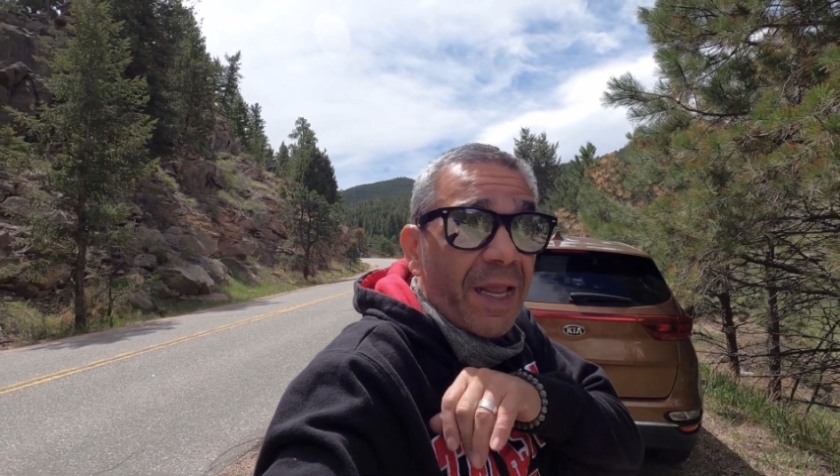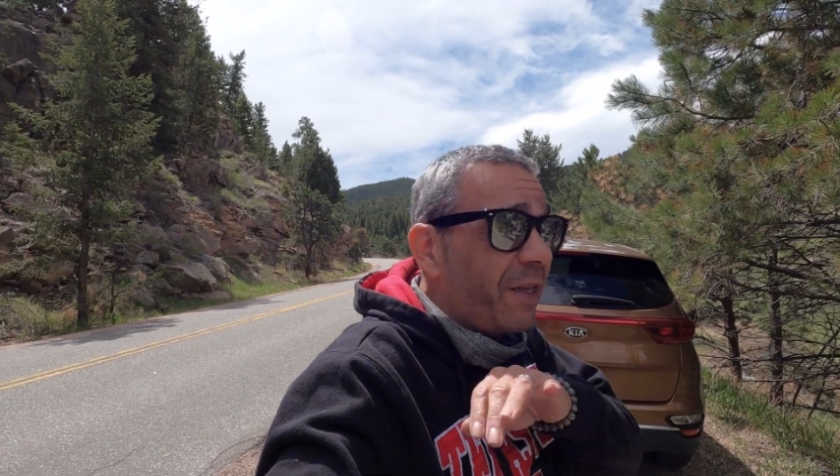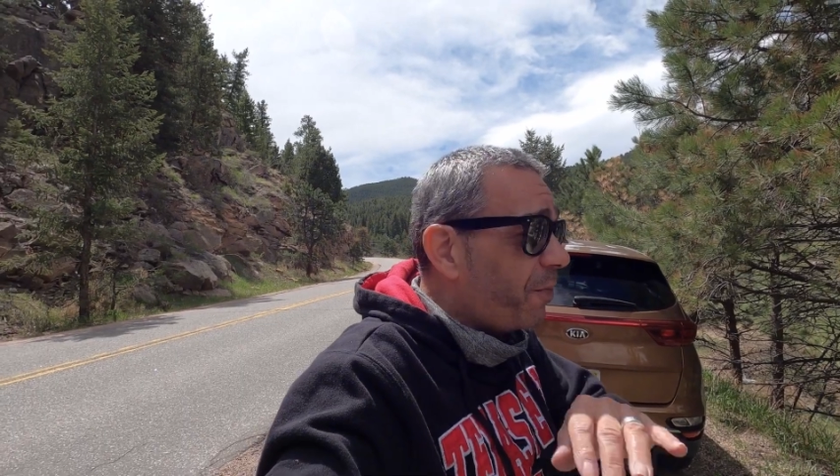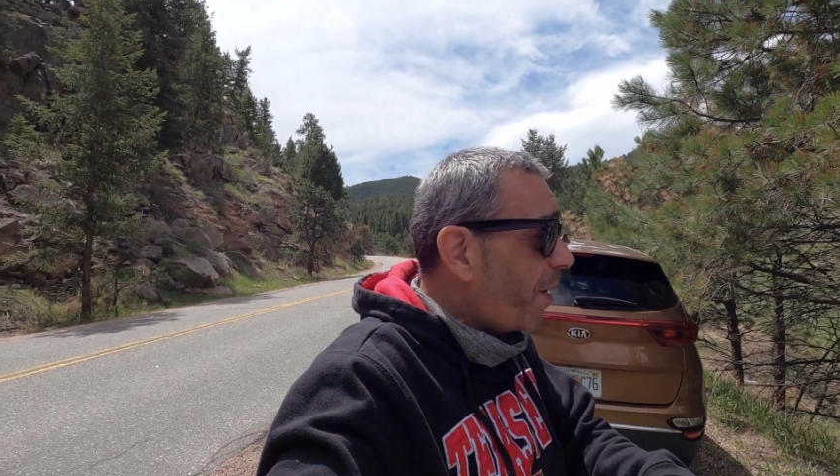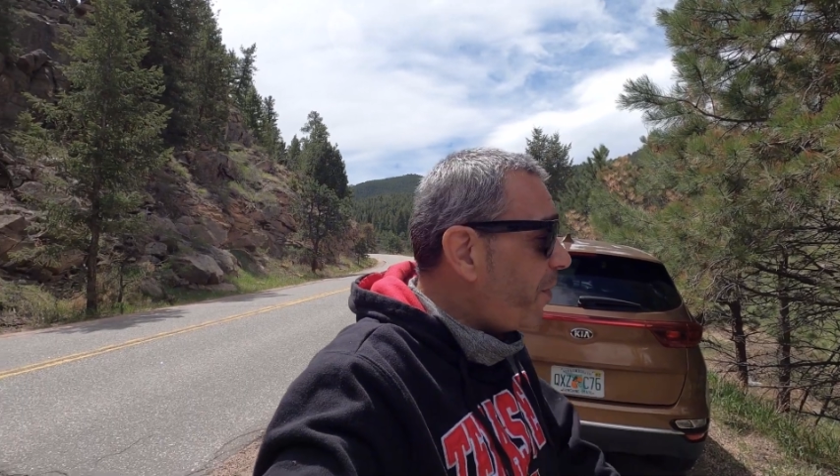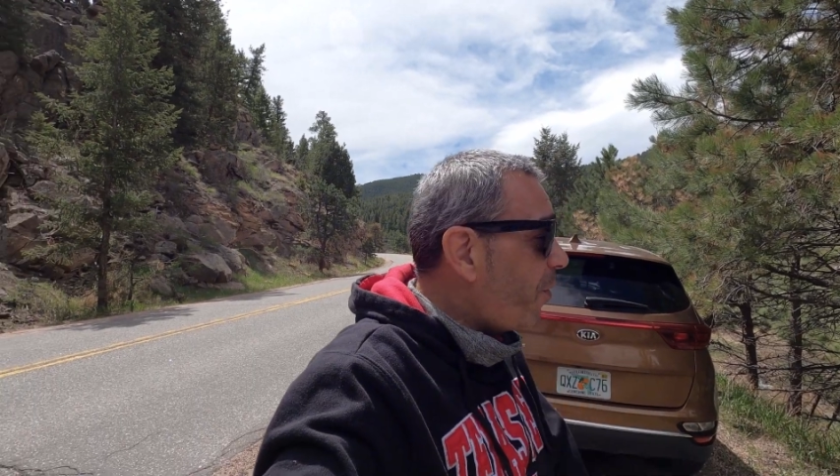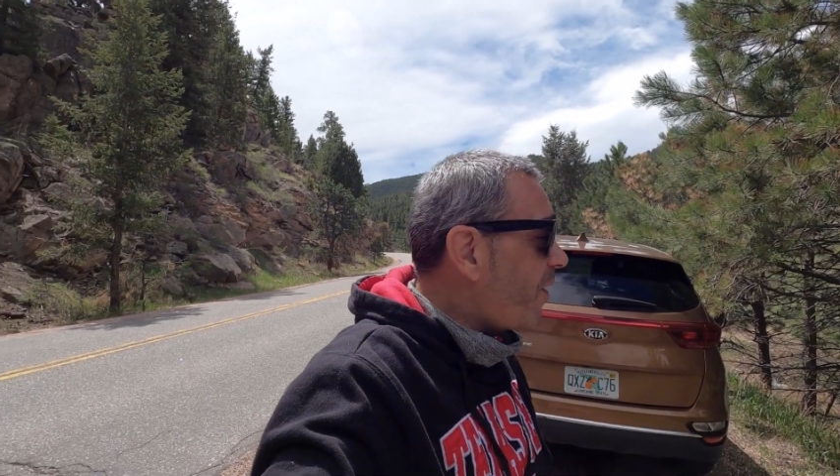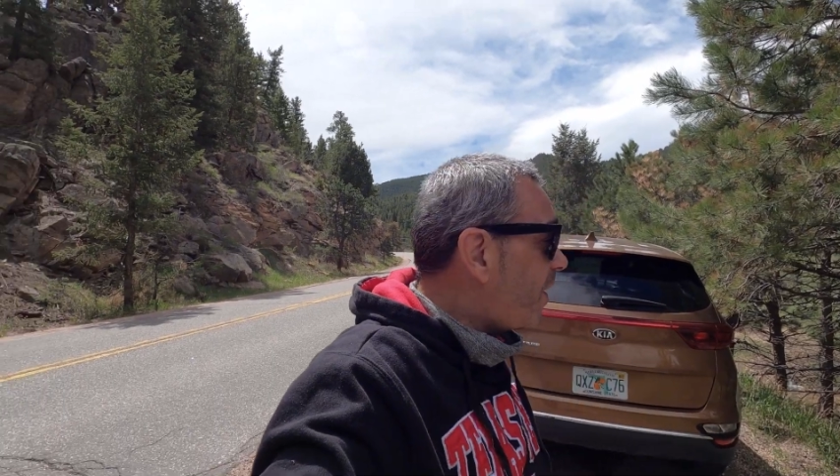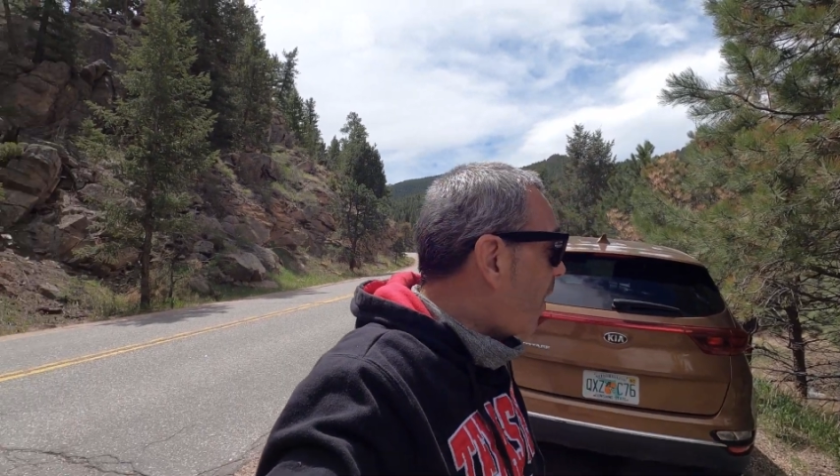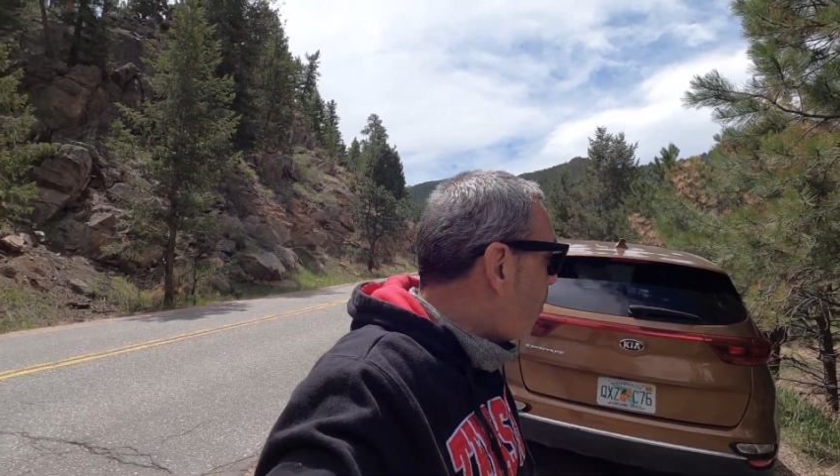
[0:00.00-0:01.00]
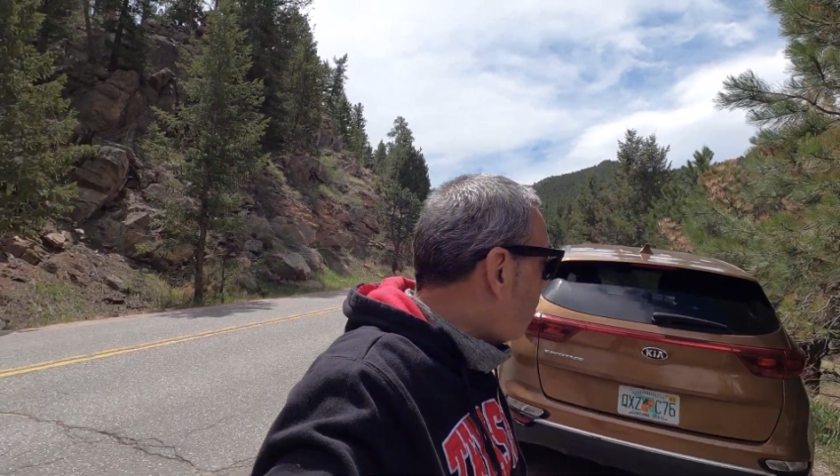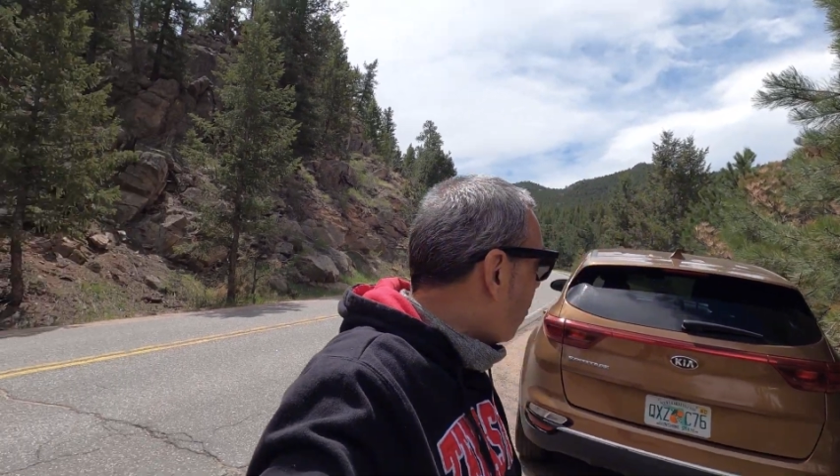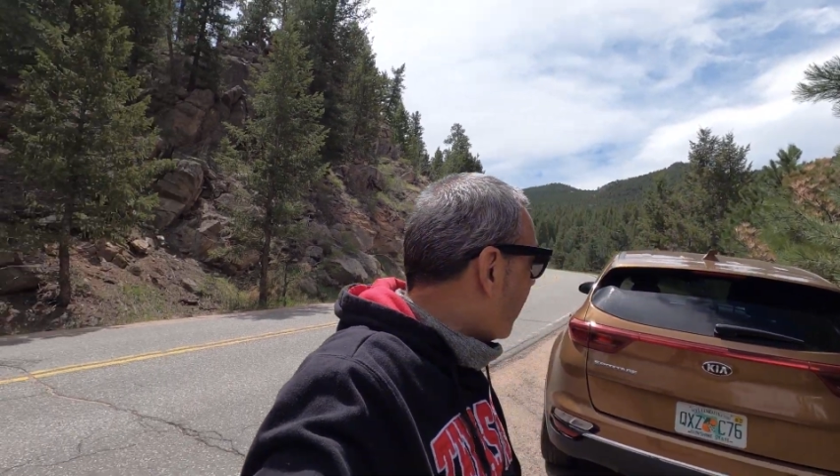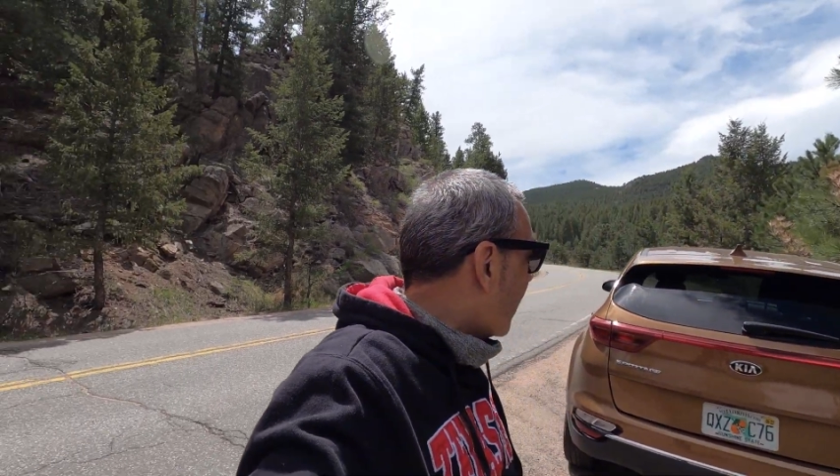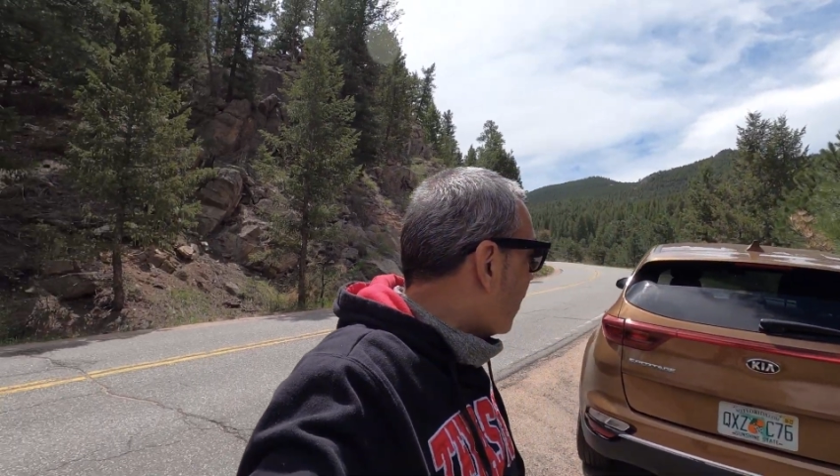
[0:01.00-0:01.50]
think it's probably wasted the whole
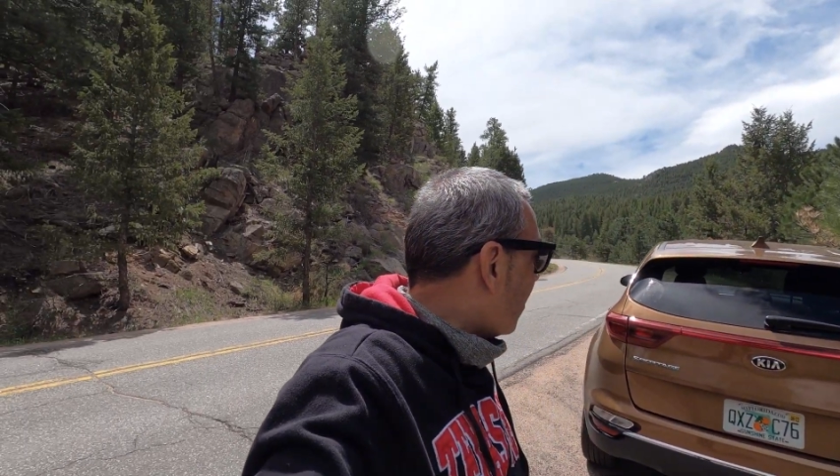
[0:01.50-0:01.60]
morning.